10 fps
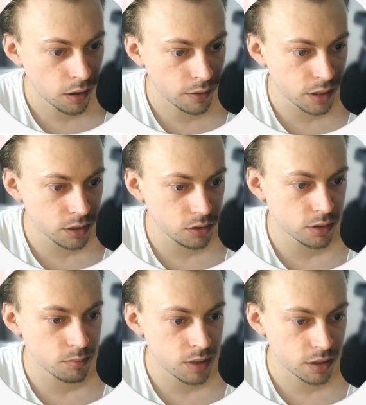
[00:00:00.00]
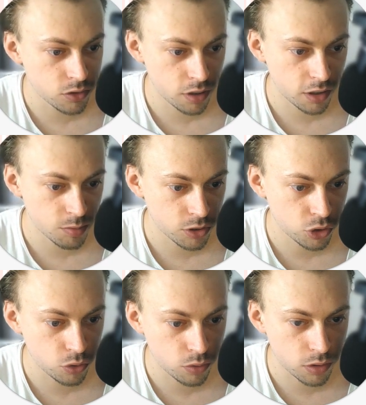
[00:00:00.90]
And then you can make adjustments
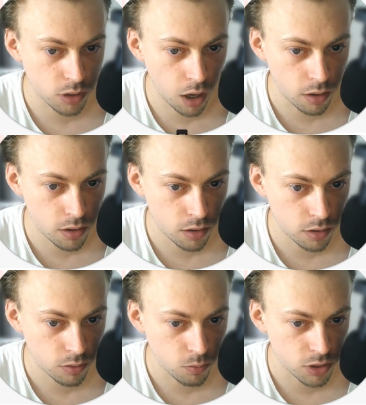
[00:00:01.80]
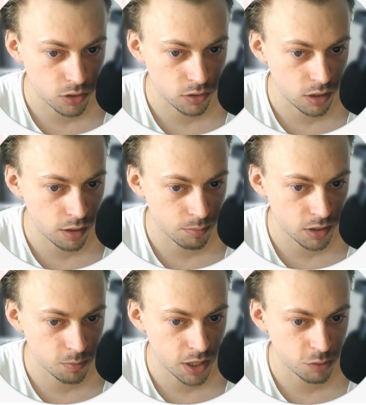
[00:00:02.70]
to gutter, which is the
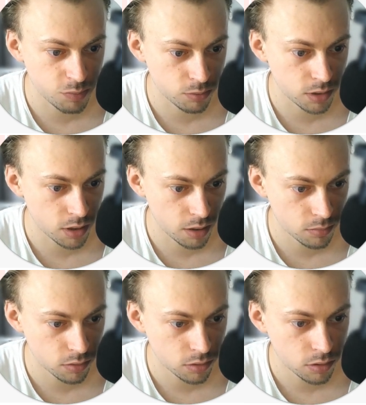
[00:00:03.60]
empty space between them.